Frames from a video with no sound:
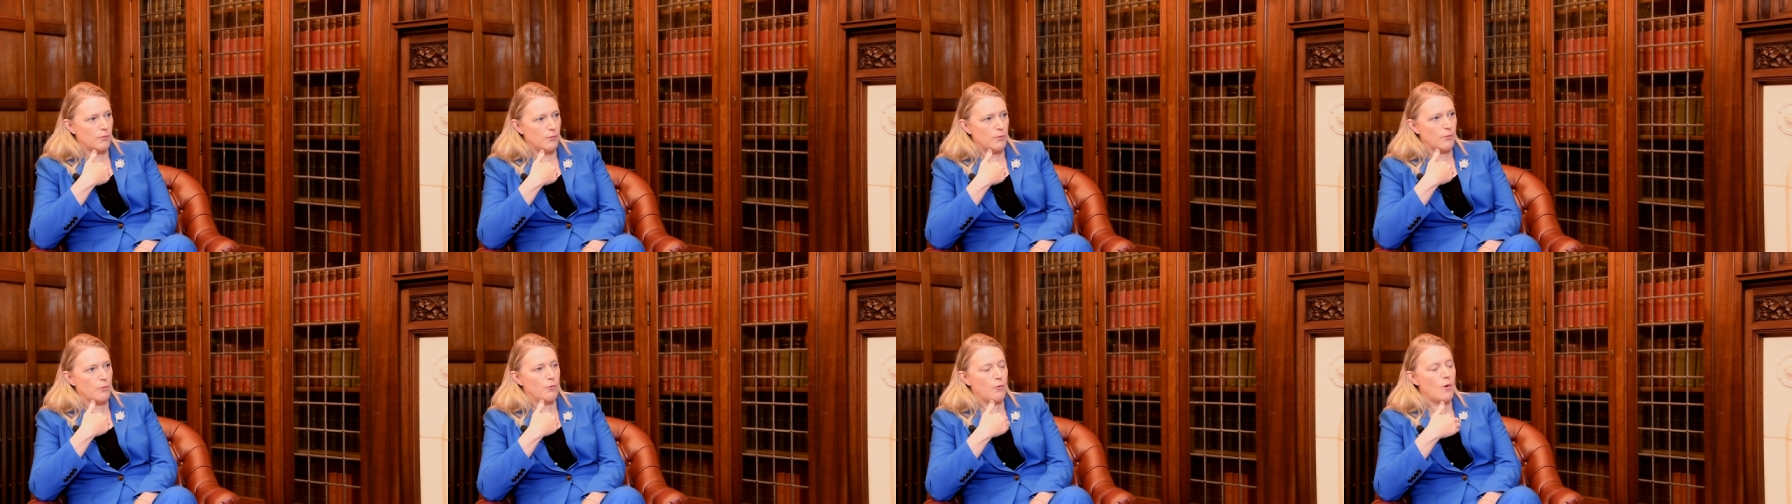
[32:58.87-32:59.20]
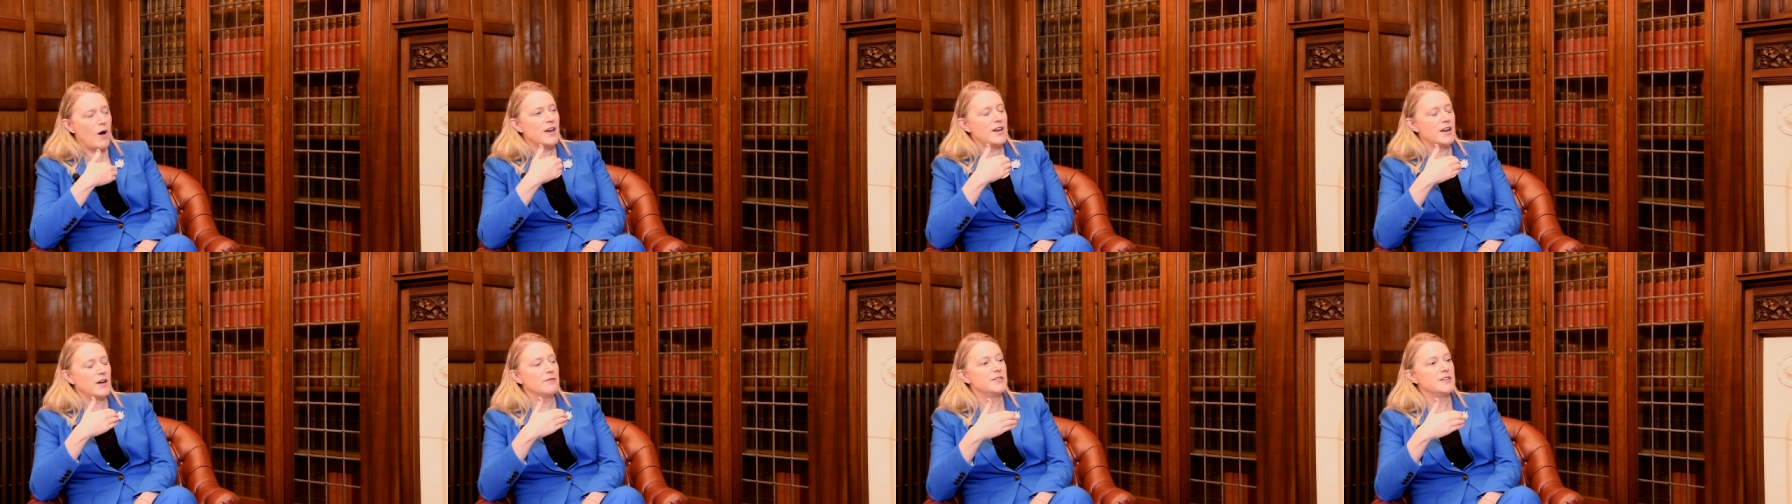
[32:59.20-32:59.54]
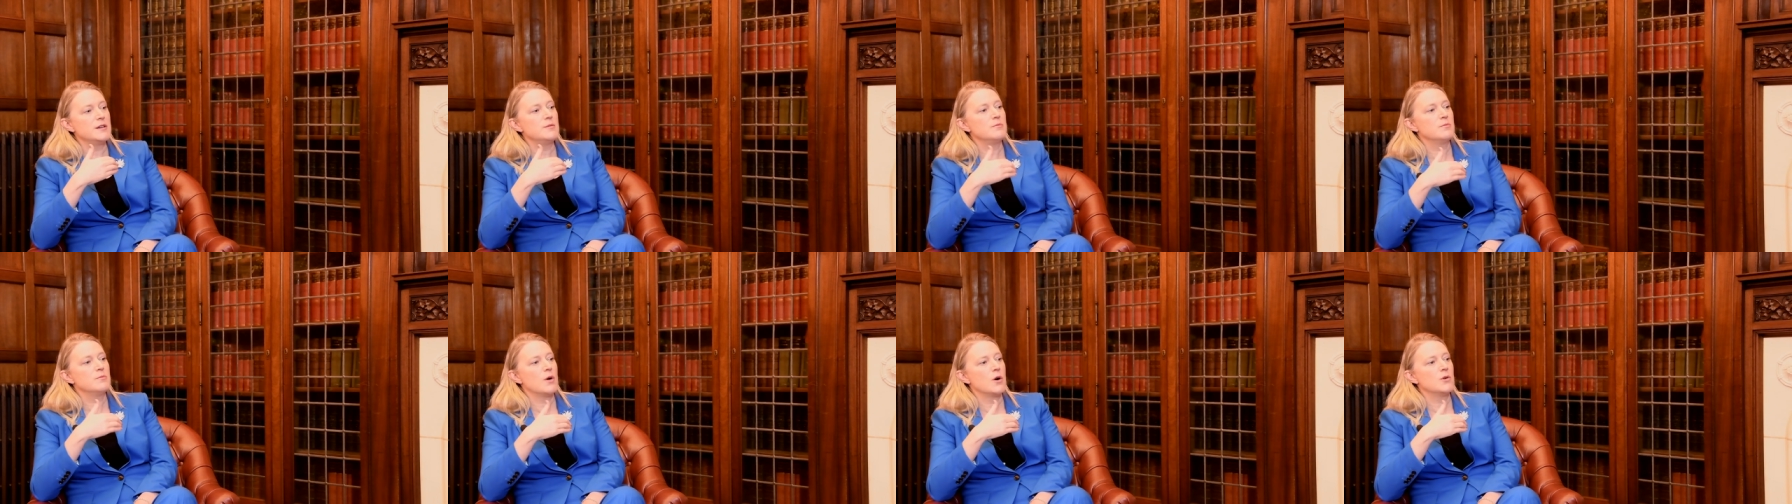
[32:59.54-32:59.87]
one of
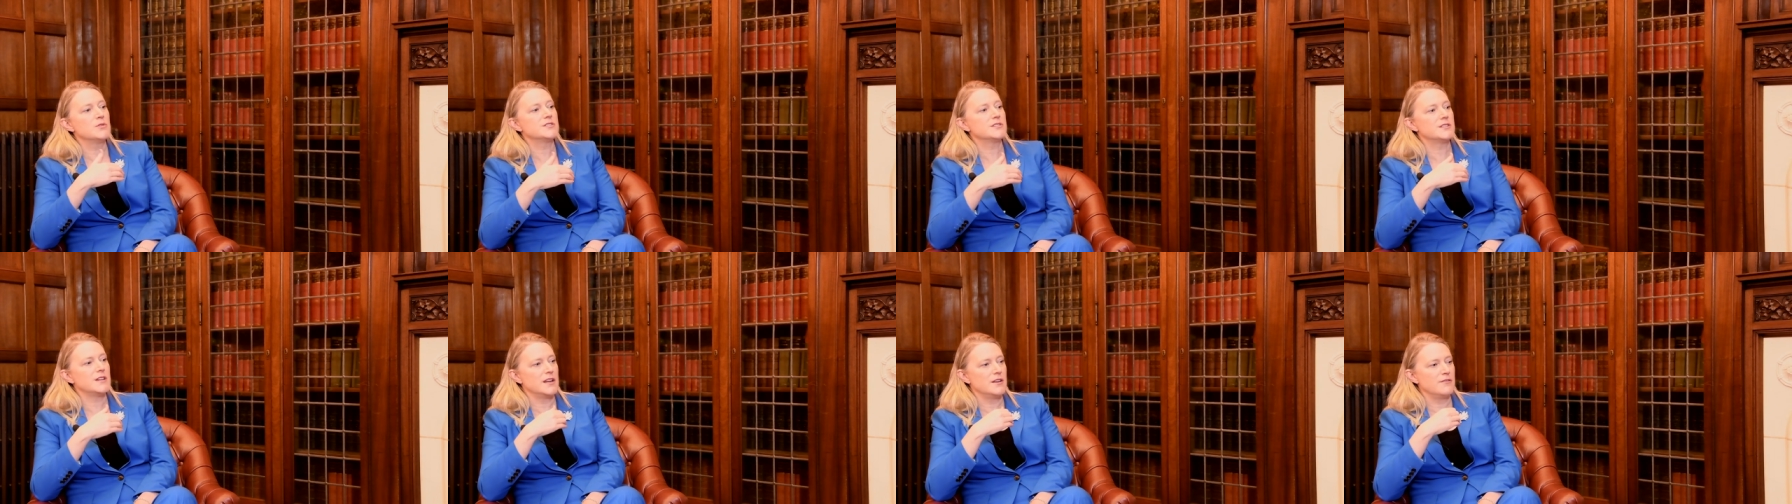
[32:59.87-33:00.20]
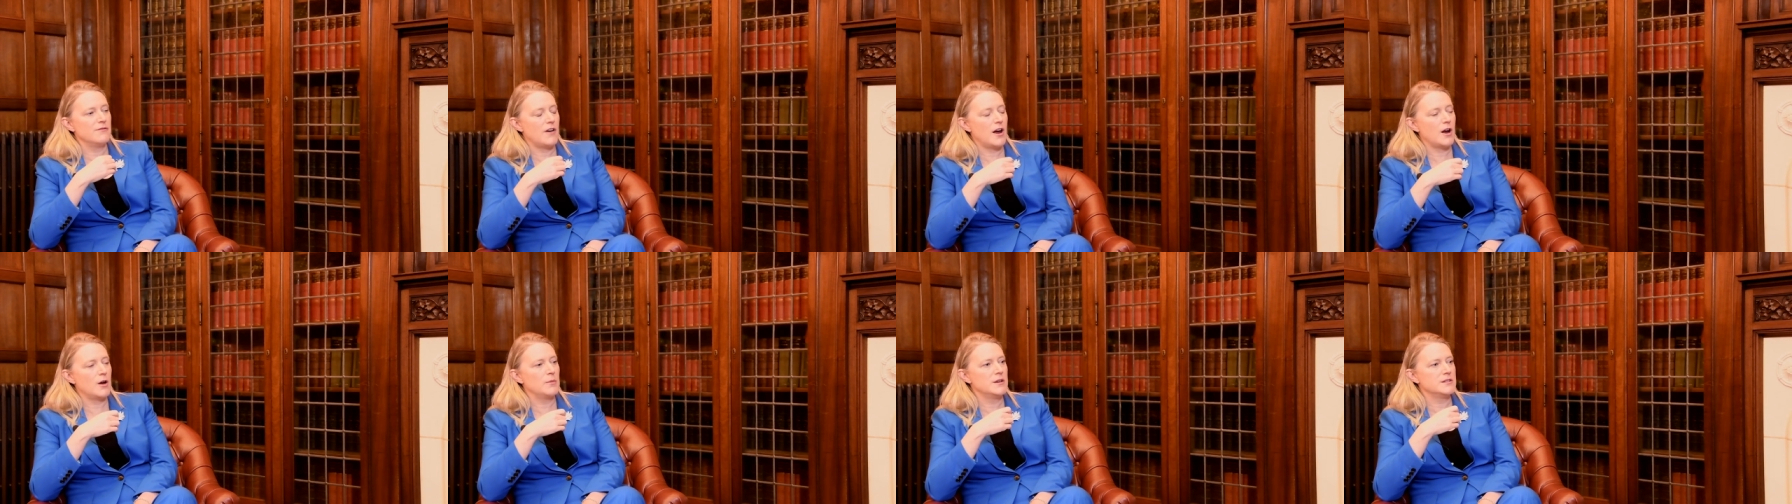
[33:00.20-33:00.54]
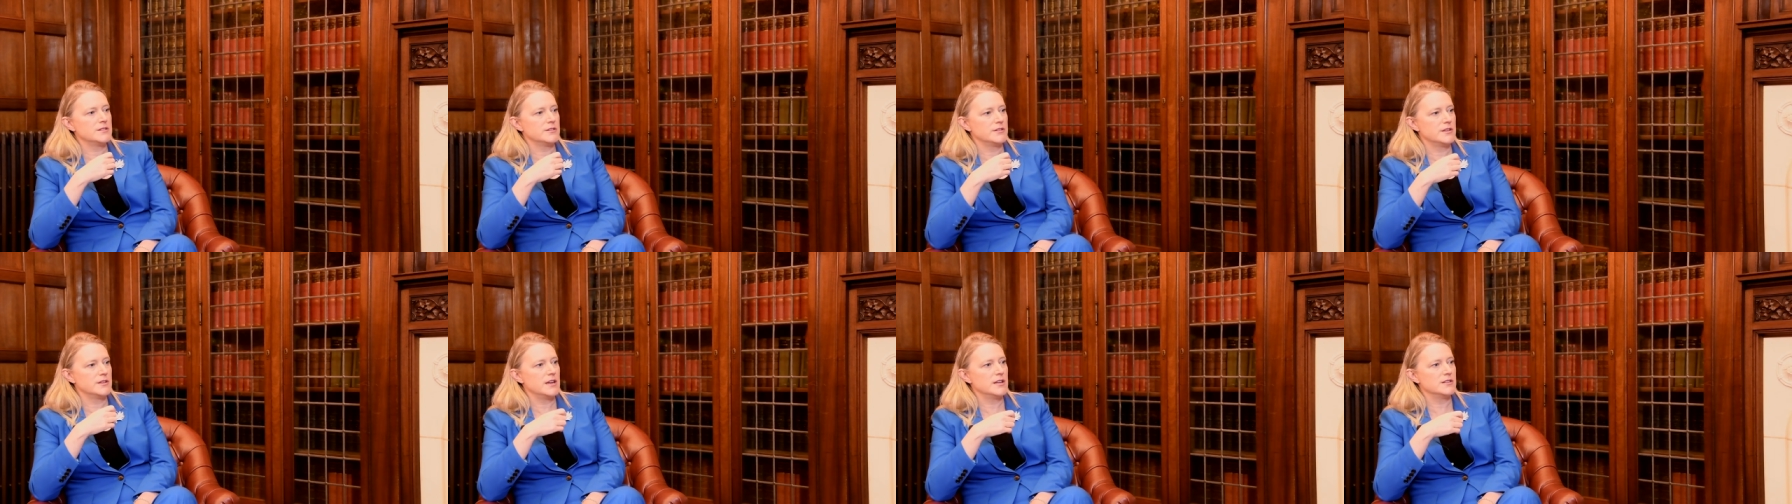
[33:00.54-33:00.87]
the most
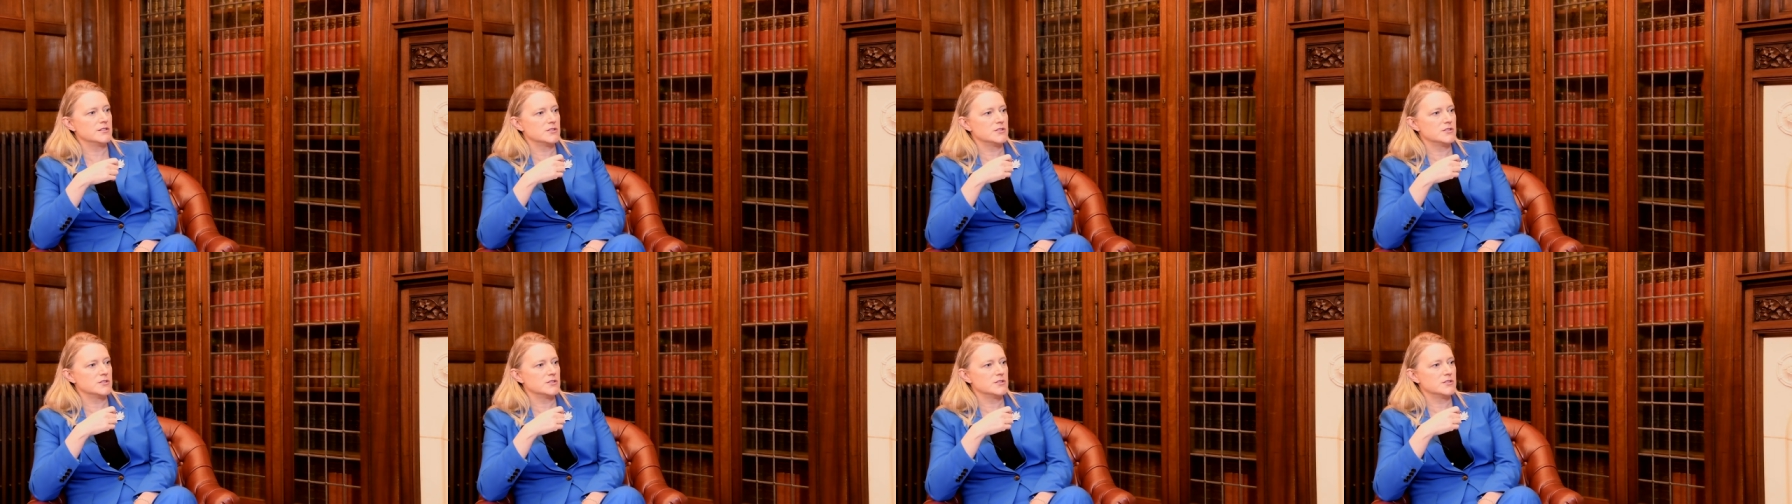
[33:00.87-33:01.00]
environmentally and